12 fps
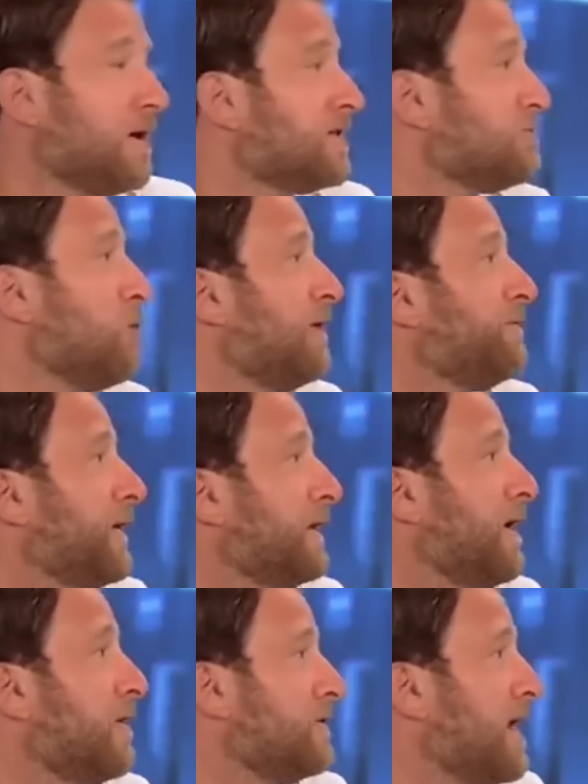How does one
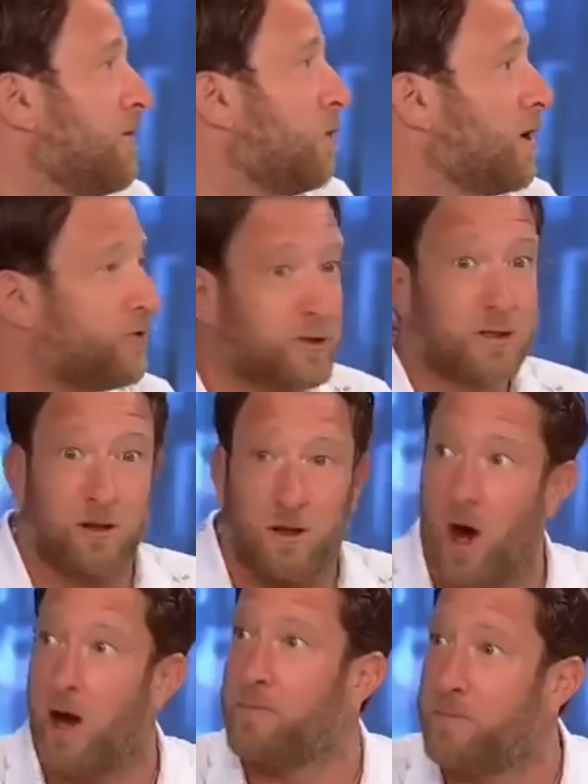figure out net worth?
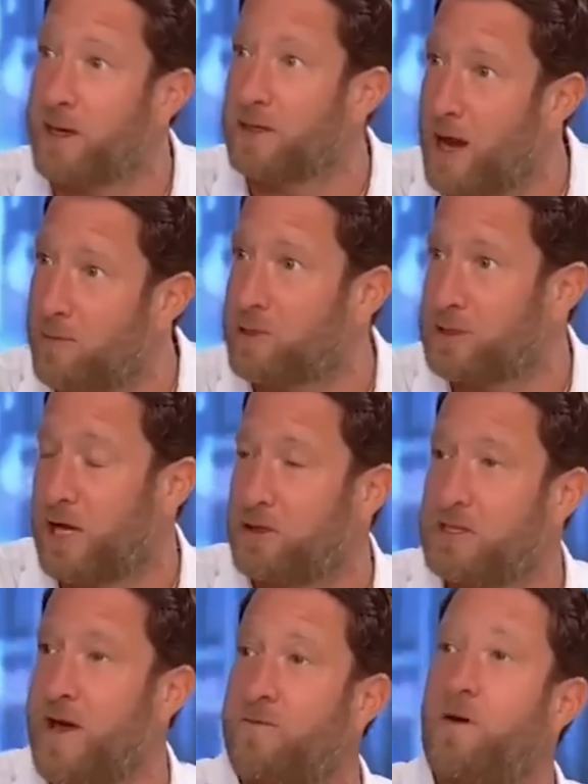There's a lot of big
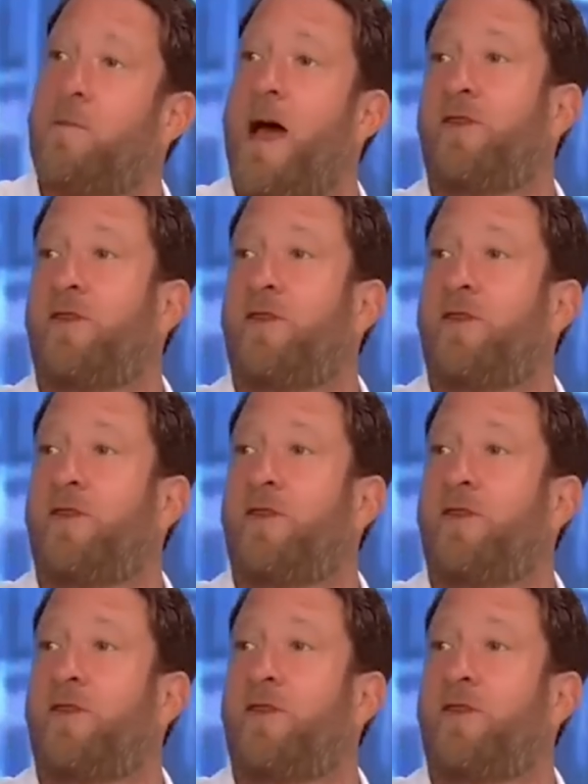numbers. I was never a